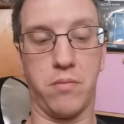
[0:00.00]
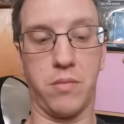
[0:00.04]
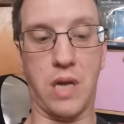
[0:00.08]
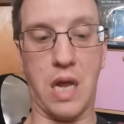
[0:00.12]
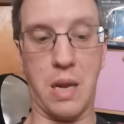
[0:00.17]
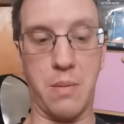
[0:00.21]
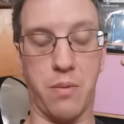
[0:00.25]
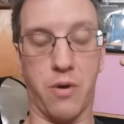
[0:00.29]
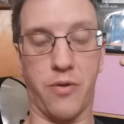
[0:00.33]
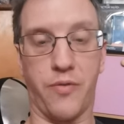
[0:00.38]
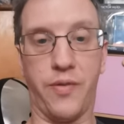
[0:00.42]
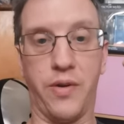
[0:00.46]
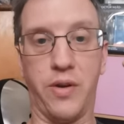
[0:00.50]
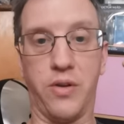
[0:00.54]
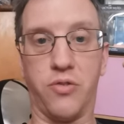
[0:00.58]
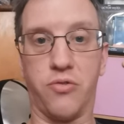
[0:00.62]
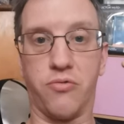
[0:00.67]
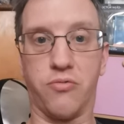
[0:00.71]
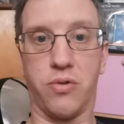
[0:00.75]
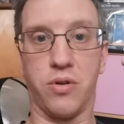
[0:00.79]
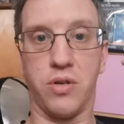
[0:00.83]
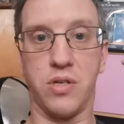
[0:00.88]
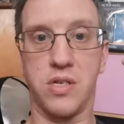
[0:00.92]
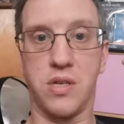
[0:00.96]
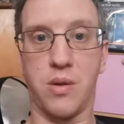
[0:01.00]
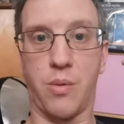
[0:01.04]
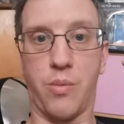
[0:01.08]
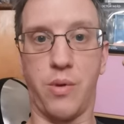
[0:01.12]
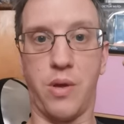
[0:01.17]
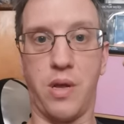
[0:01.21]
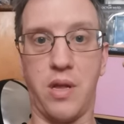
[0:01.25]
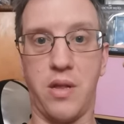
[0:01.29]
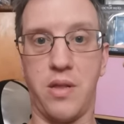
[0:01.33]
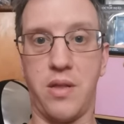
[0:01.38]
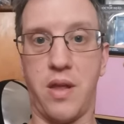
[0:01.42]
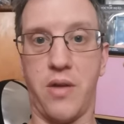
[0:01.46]
keep our fingers crossed that when we
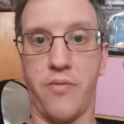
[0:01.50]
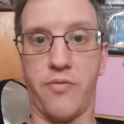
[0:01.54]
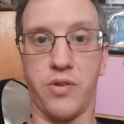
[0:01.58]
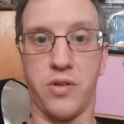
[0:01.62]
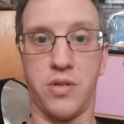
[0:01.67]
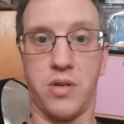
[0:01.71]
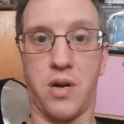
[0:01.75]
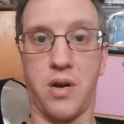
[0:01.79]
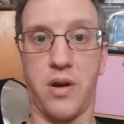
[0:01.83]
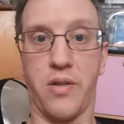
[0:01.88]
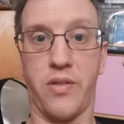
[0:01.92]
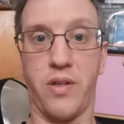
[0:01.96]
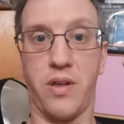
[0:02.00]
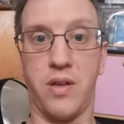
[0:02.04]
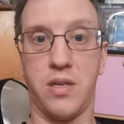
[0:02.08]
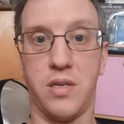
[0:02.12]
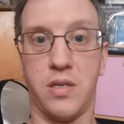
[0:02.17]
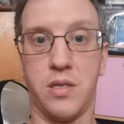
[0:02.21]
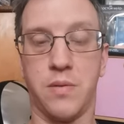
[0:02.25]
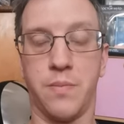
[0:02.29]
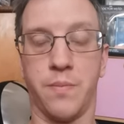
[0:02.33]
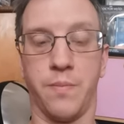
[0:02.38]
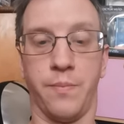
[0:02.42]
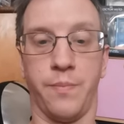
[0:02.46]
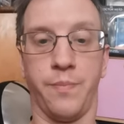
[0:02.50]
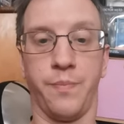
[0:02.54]
get to the other side of this,